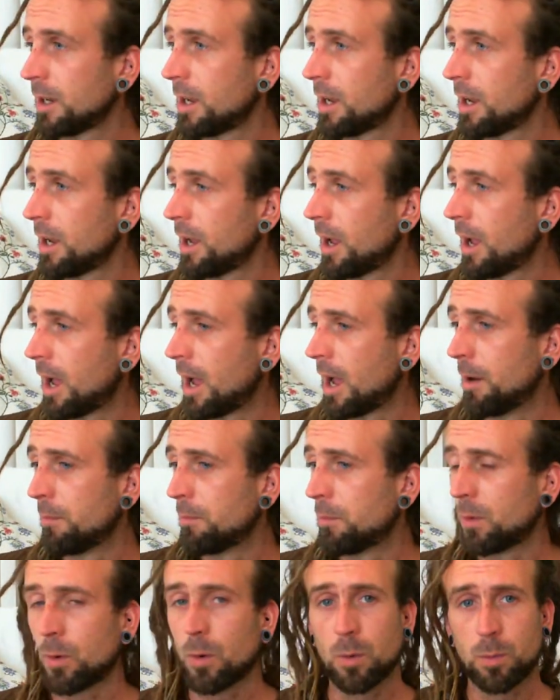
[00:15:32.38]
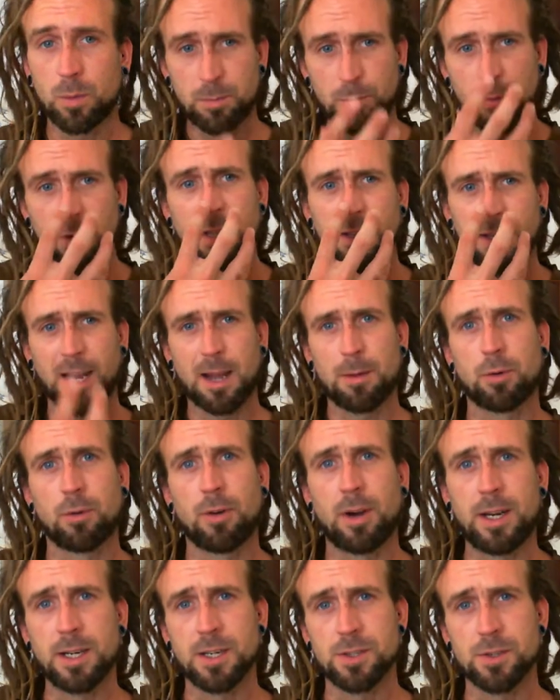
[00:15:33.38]
all with breathing apparatus on.
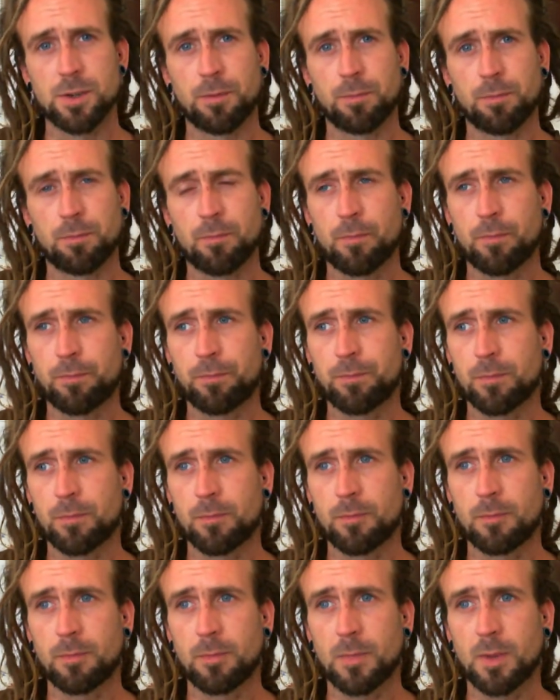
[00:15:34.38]
And